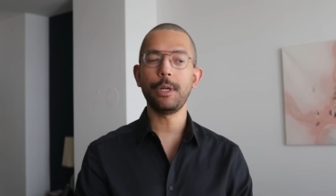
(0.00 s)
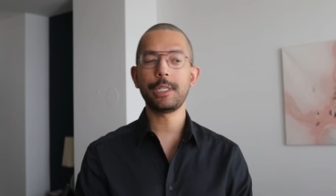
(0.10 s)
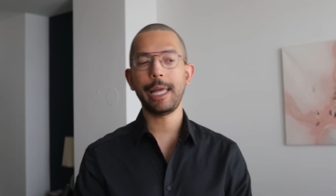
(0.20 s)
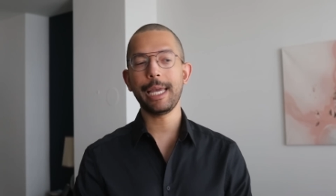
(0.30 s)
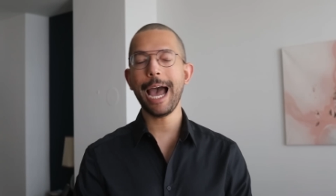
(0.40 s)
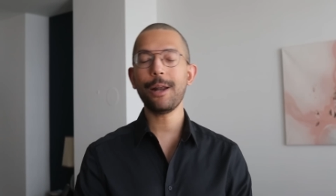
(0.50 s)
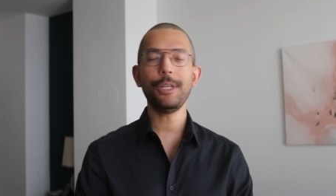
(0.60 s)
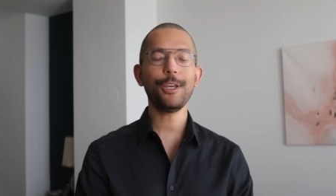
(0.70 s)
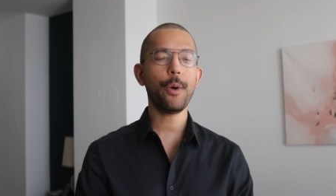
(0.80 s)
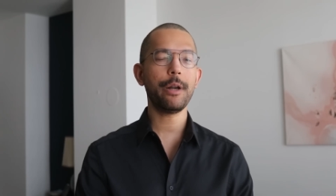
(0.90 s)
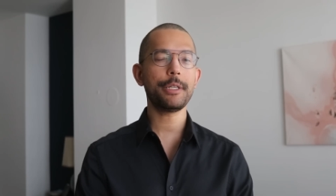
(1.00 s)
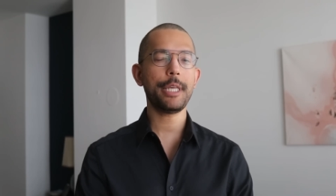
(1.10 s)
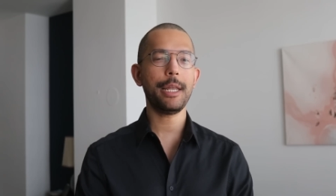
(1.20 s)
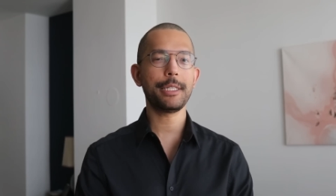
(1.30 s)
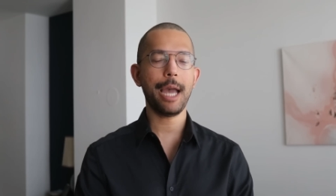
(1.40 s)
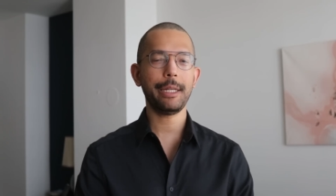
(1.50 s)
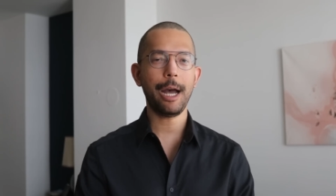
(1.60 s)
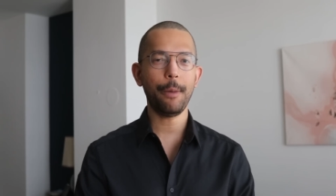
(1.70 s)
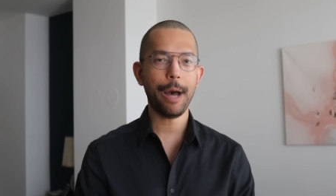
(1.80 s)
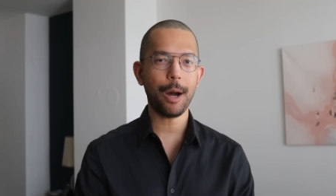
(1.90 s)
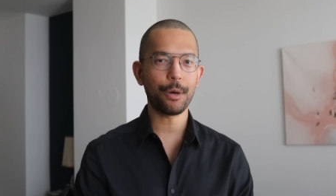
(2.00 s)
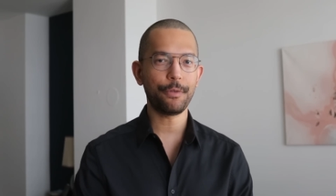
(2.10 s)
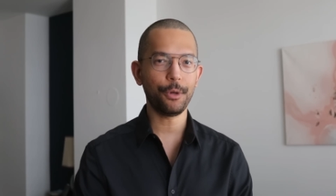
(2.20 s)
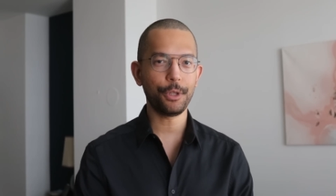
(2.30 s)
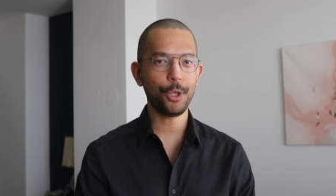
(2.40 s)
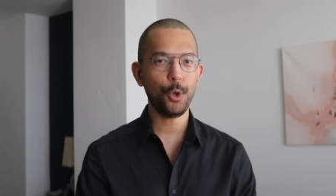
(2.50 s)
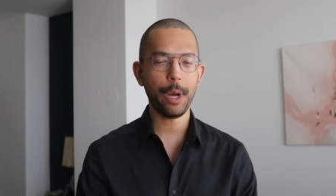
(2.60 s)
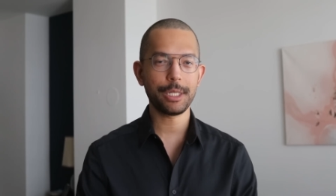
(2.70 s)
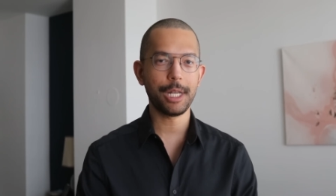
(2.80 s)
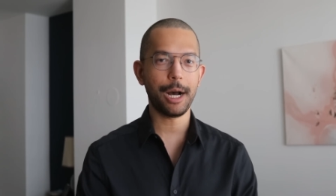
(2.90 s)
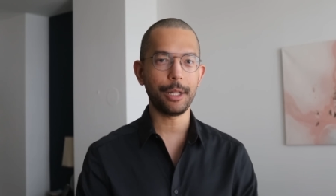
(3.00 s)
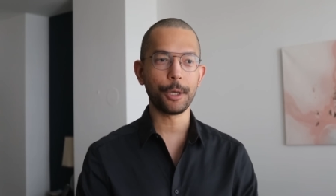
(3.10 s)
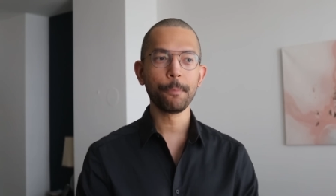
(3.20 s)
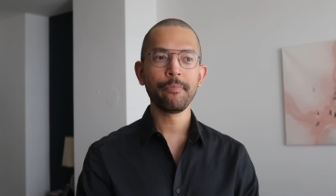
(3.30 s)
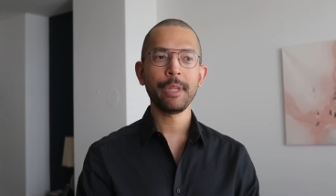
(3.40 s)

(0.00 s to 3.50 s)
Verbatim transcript: And it's like, I don't think you understand exactly how powerful the US dollar